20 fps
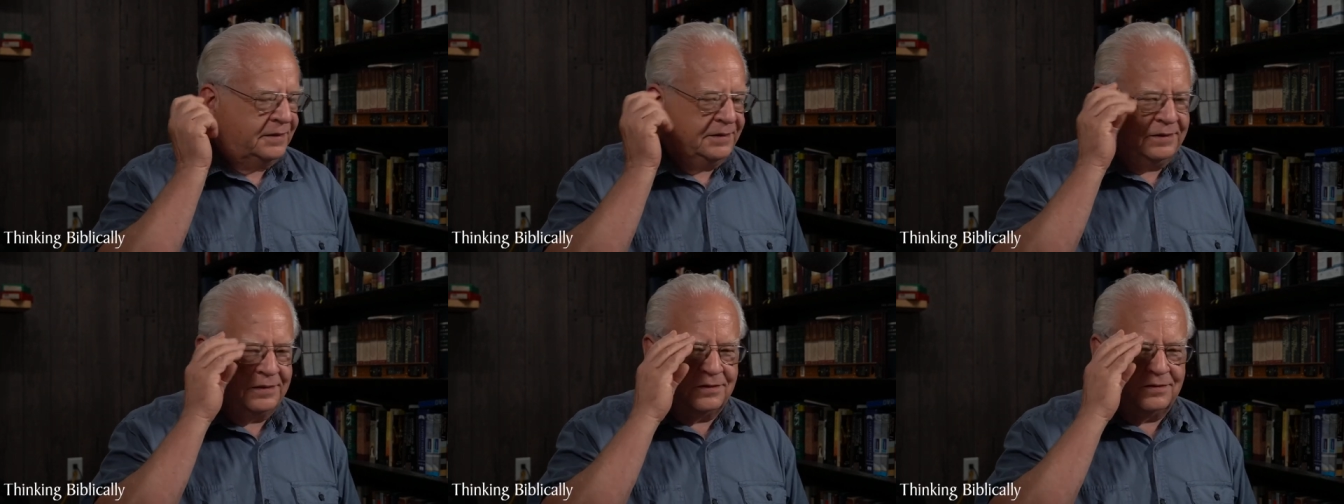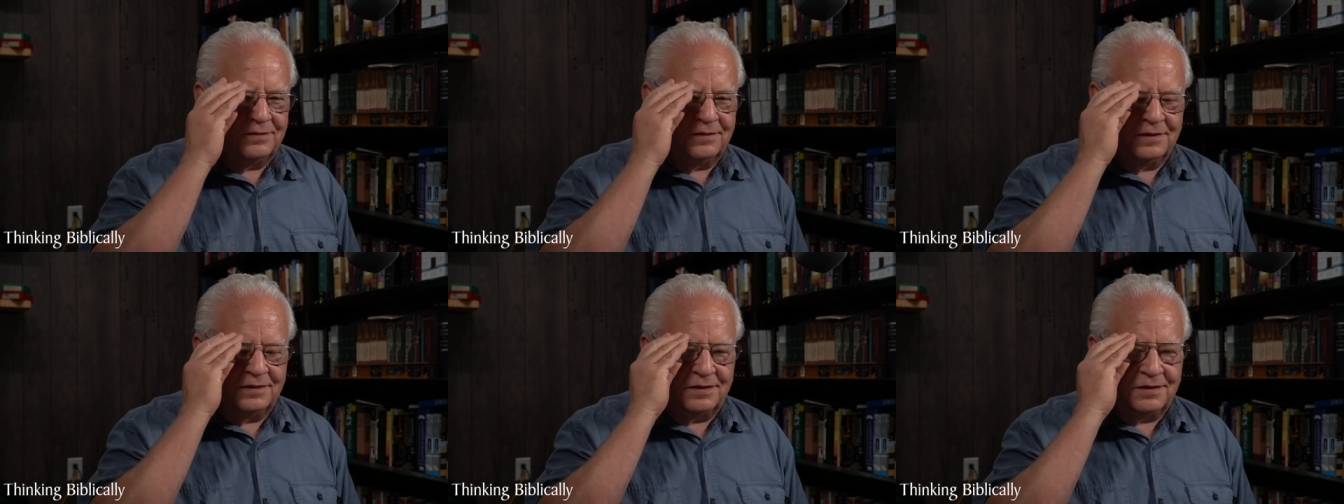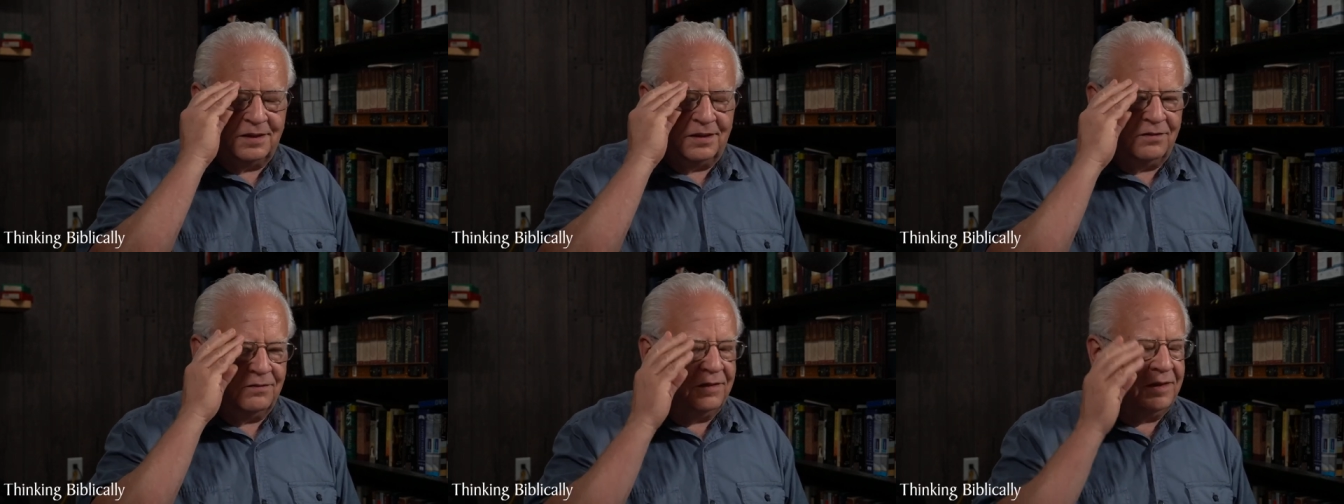you can only
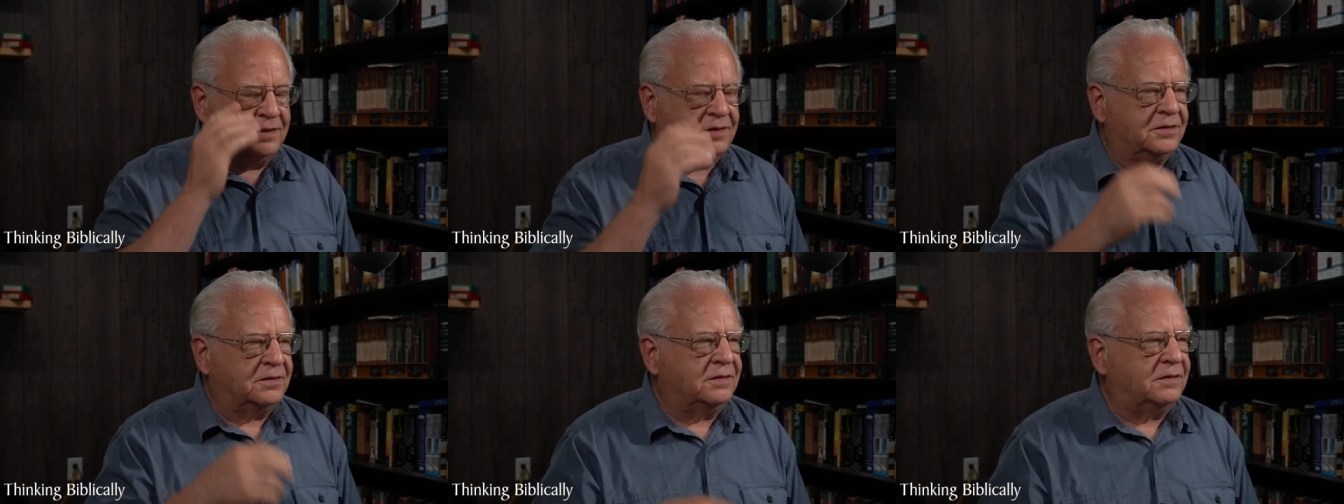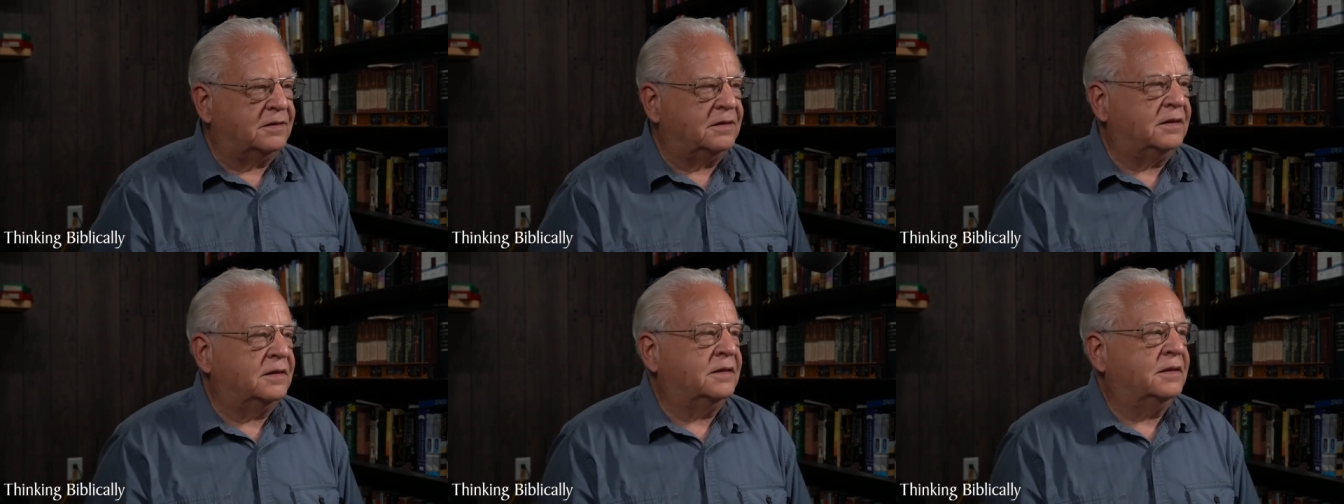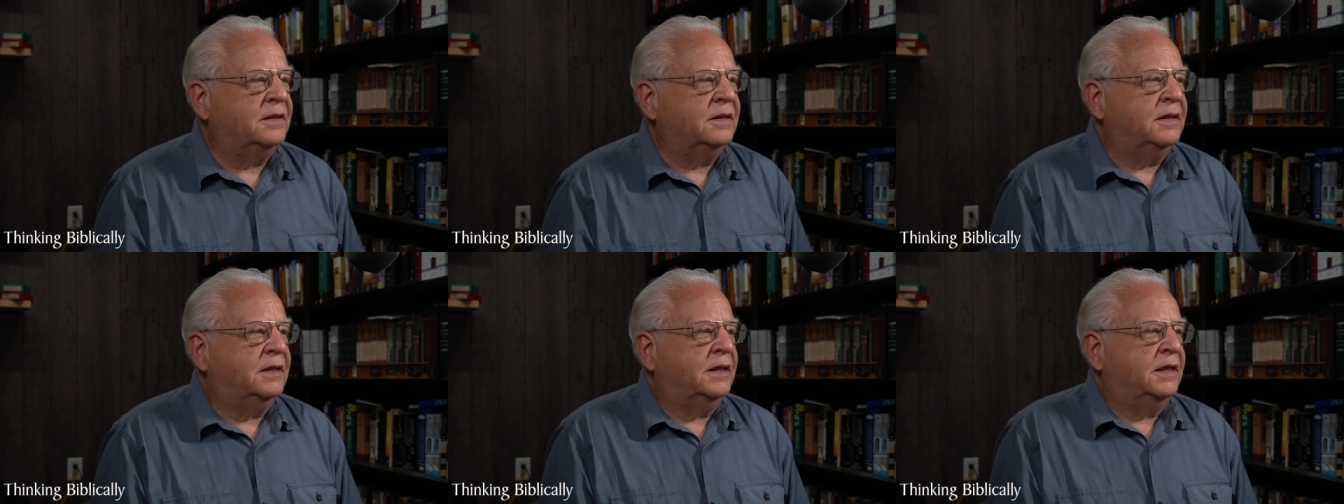stay away so long.
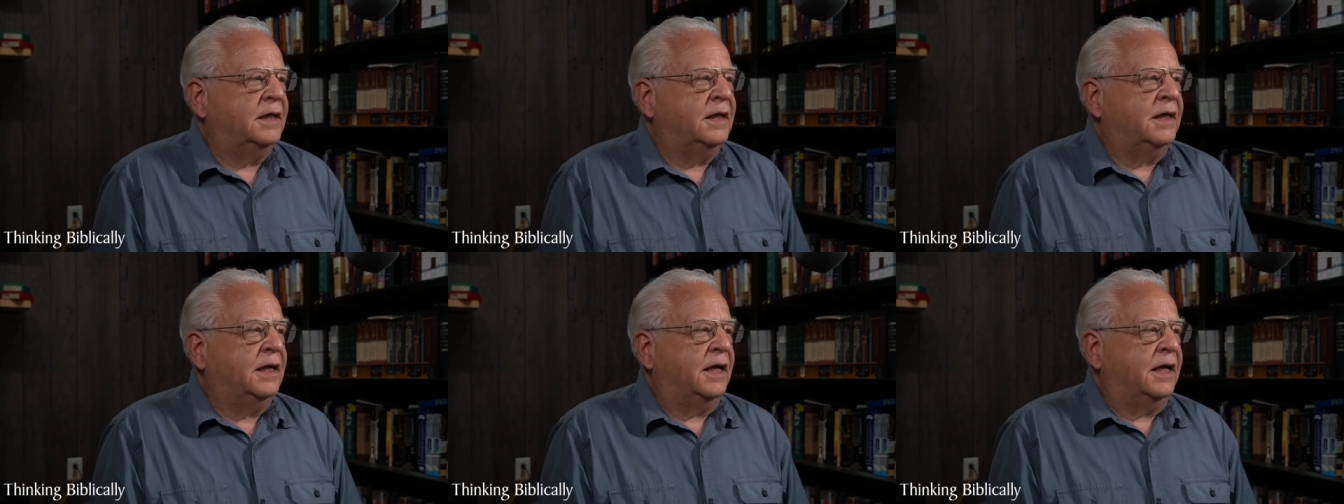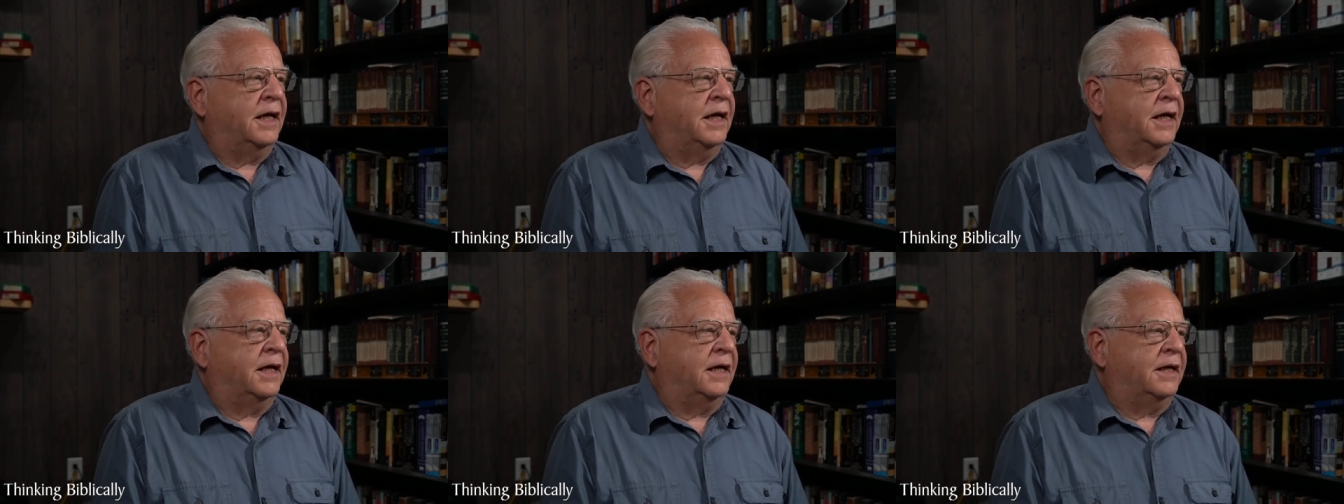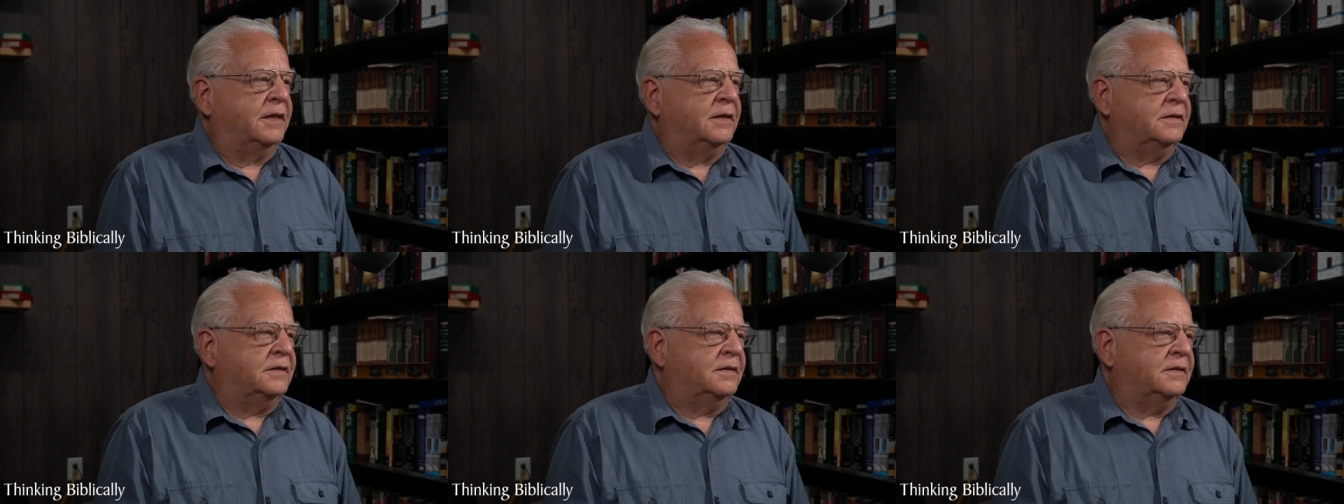
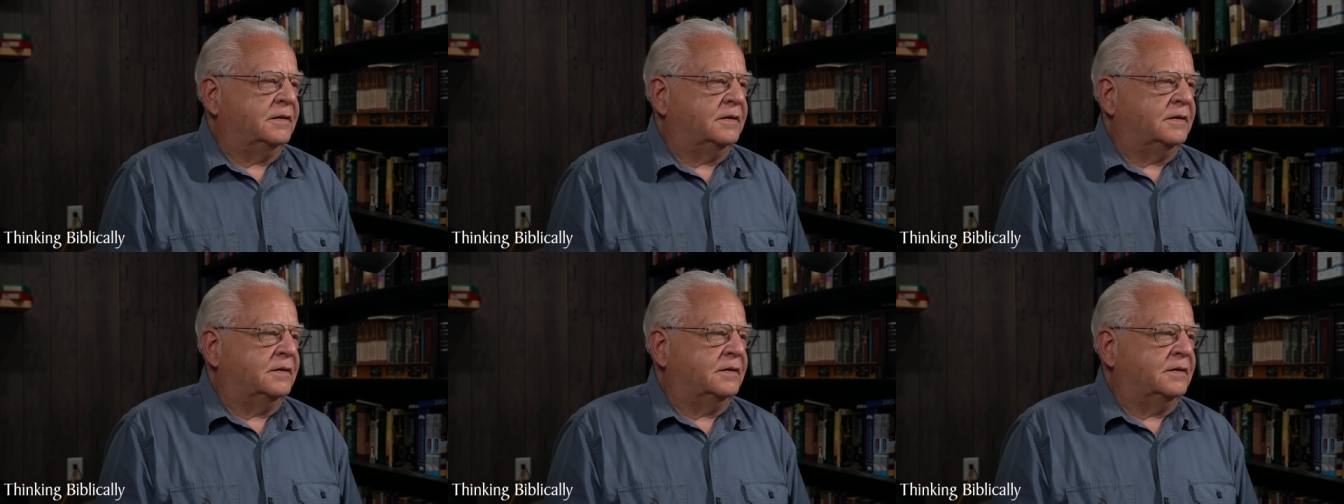And